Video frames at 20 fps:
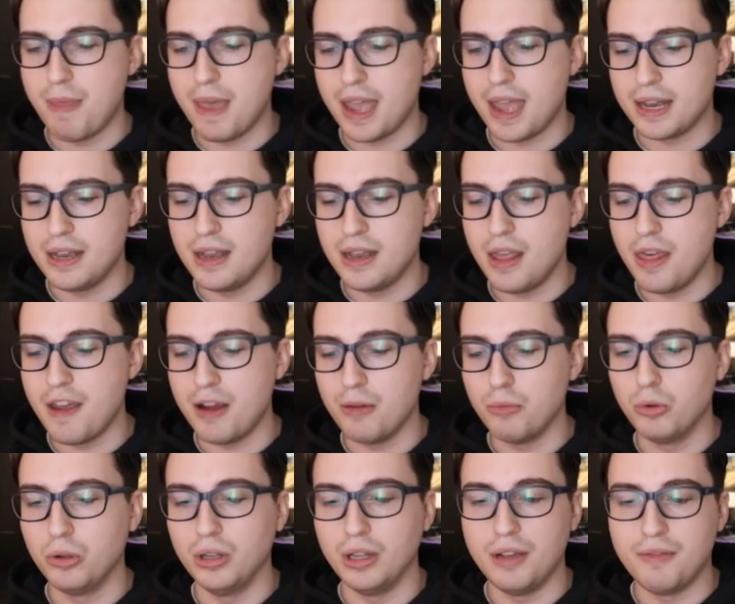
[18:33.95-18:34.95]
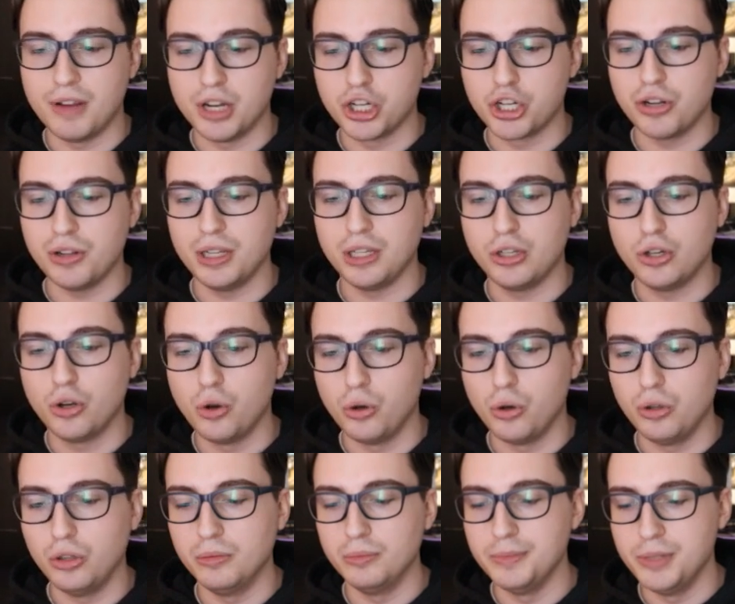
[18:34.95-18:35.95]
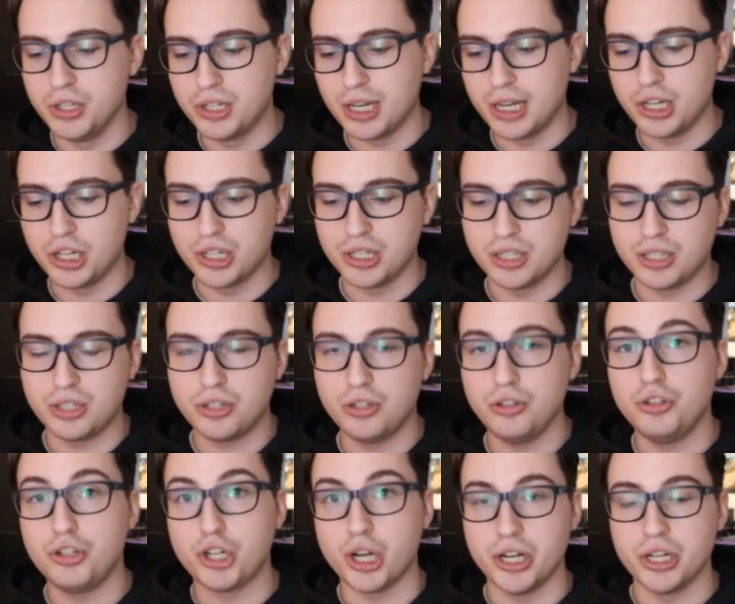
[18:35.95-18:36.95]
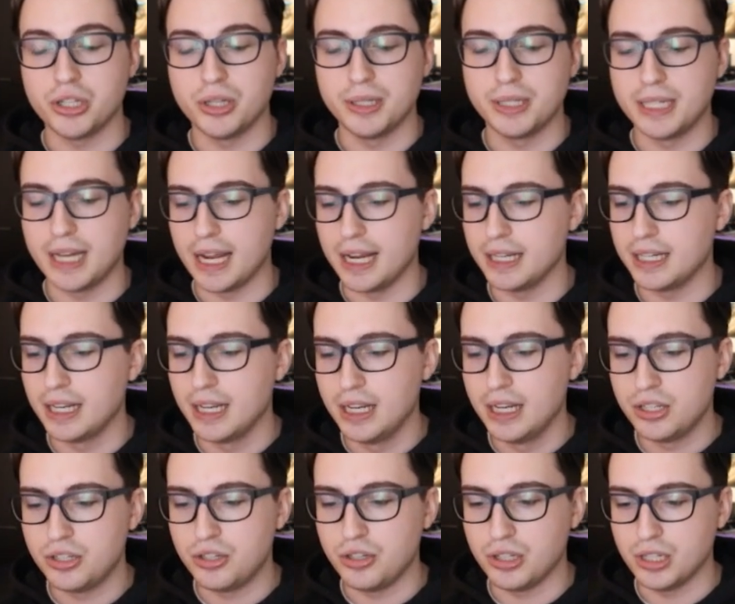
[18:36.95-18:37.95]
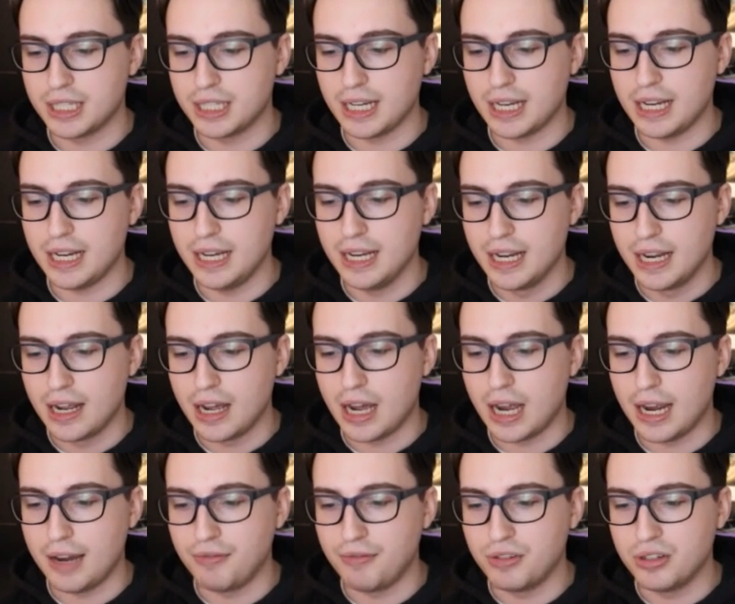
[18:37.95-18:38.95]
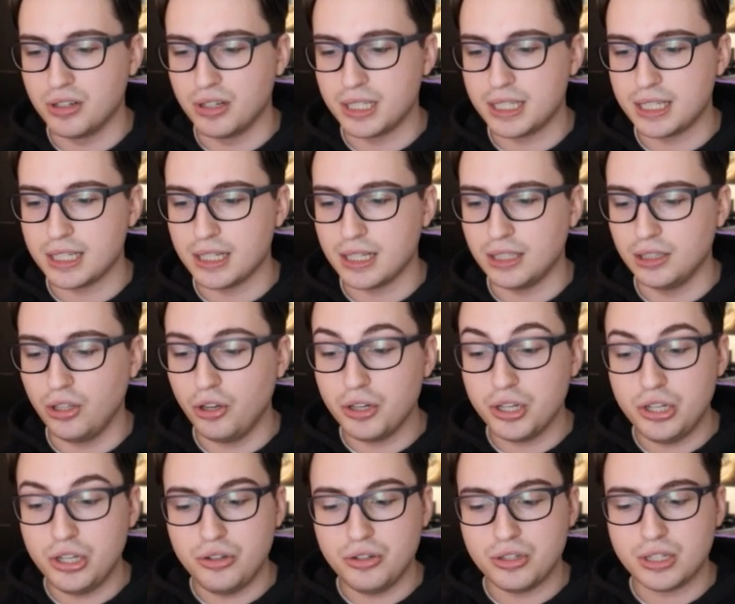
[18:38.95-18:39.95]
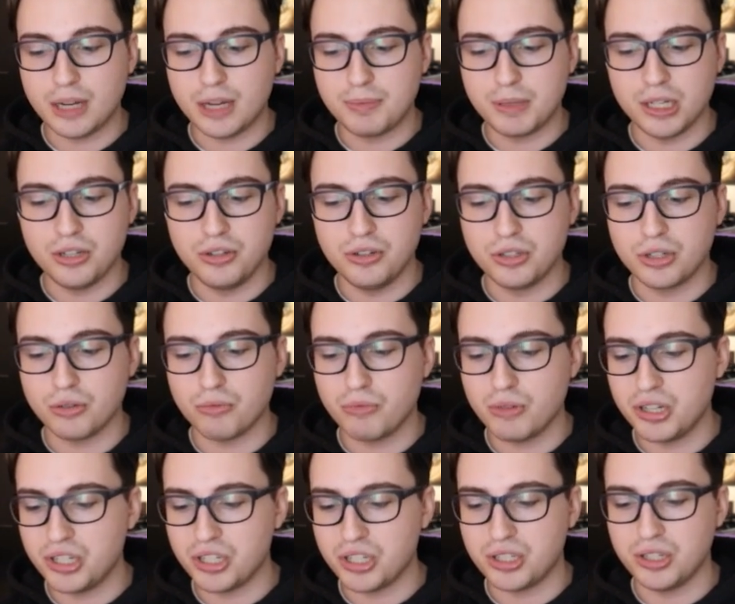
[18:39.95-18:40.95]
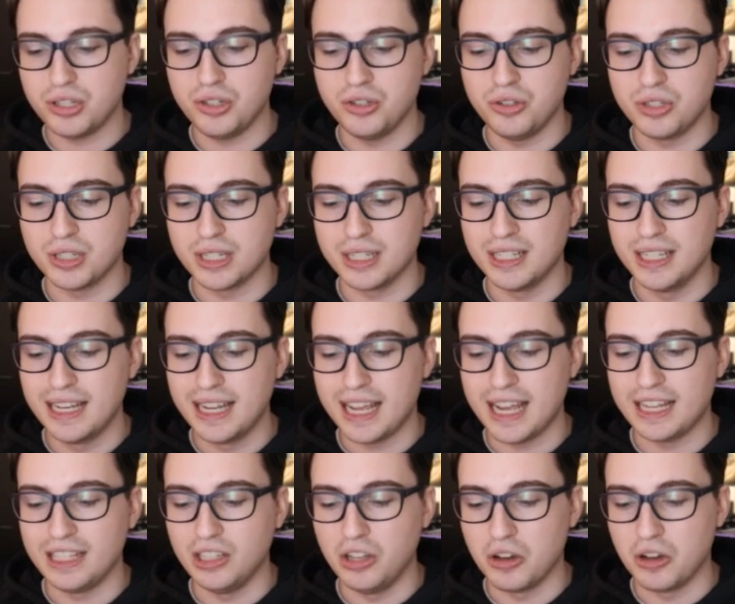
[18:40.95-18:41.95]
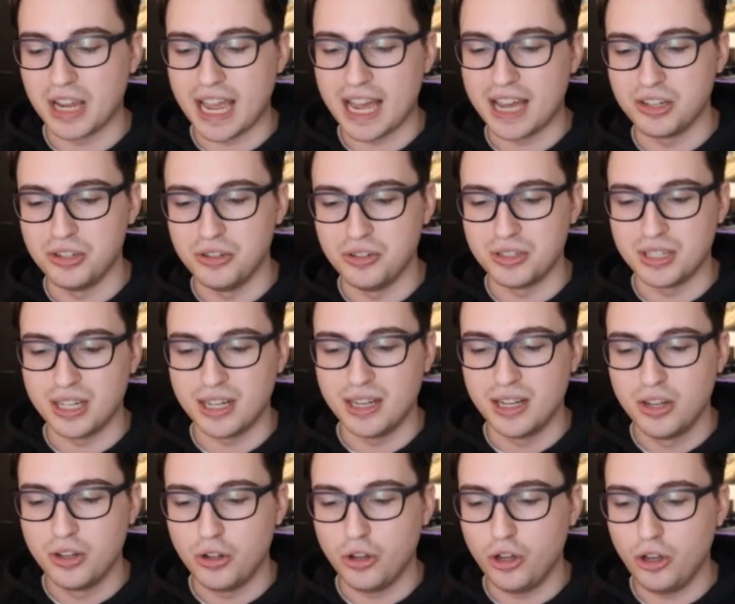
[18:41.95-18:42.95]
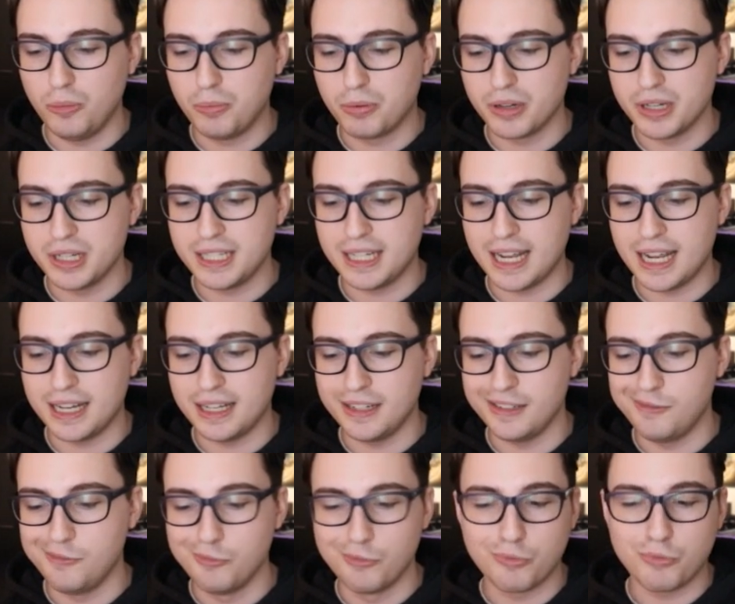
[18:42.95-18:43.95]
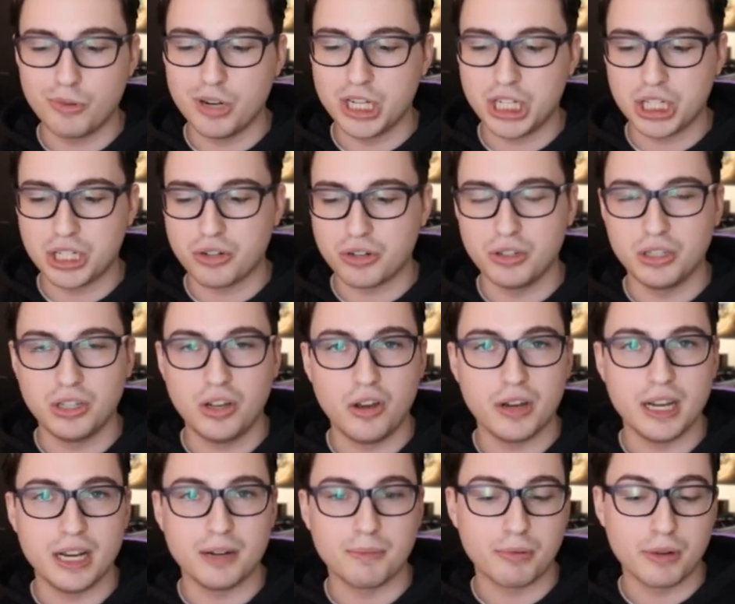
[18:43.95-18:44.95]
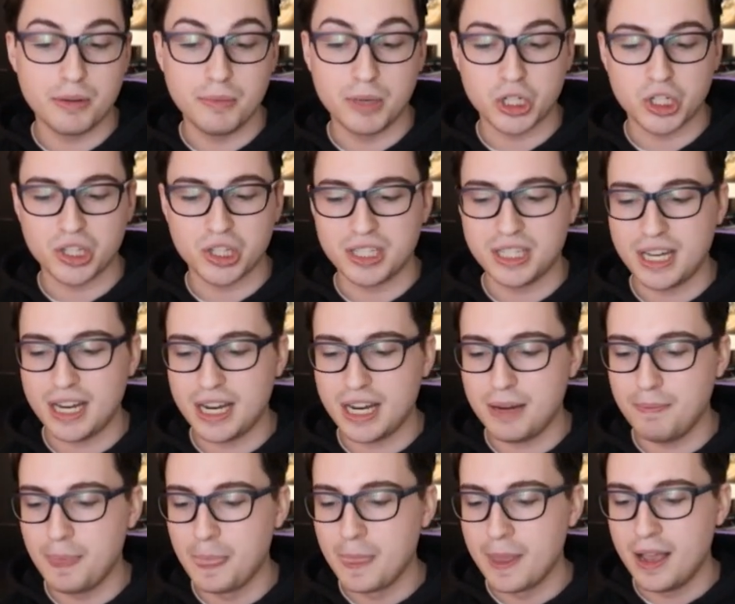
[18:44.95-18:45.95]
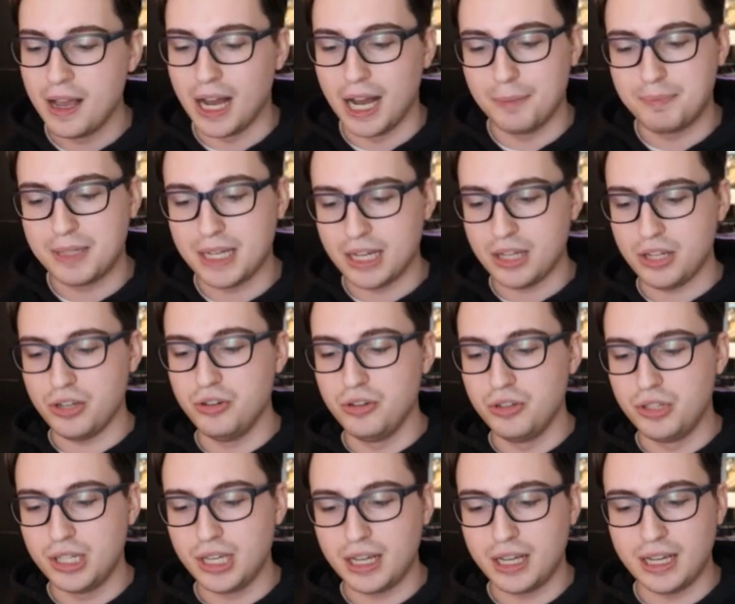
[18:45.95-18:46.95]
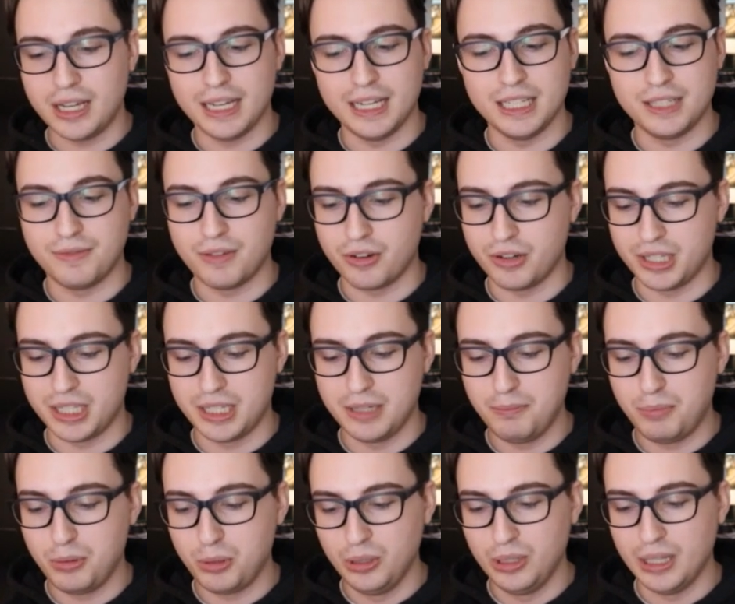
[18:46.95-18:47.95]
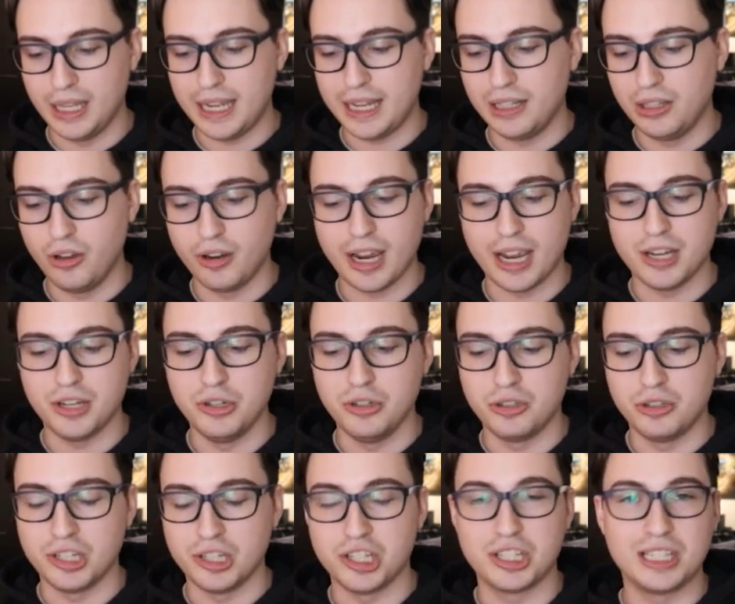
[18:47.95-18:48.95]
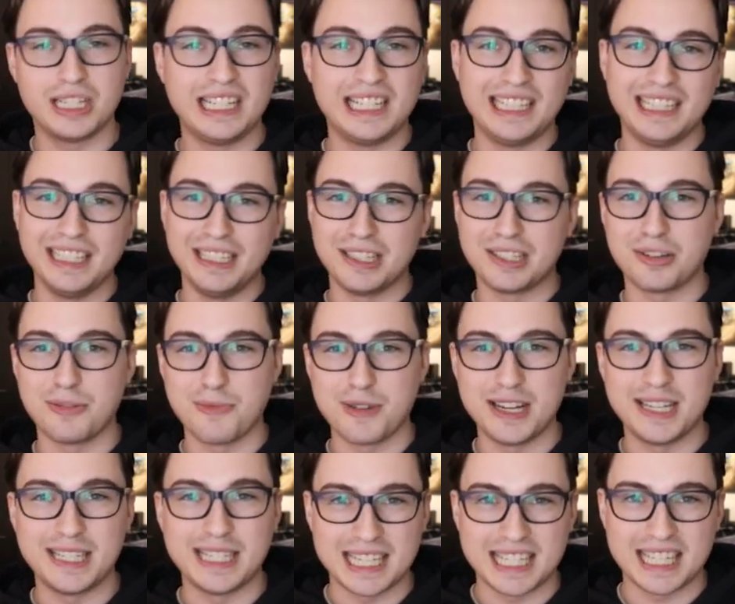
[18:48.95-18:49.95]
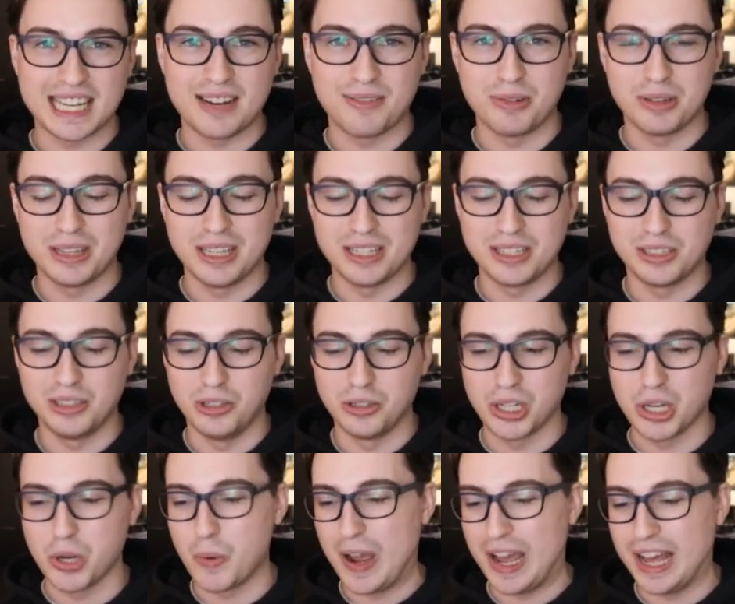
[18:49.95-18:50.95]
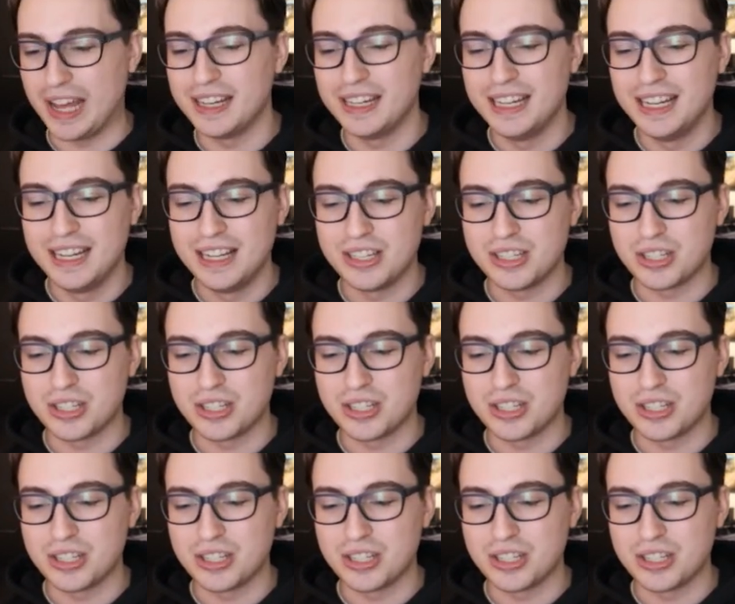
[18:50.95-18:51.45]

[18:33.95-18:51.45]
and then they will eventually call mutations to change the state. So you can see I've got login user, update user, register user, and logout user, all pretty standard. Register and login are pretty much the same. Update user is very simple, and logout user just clears and resets everything to log you out.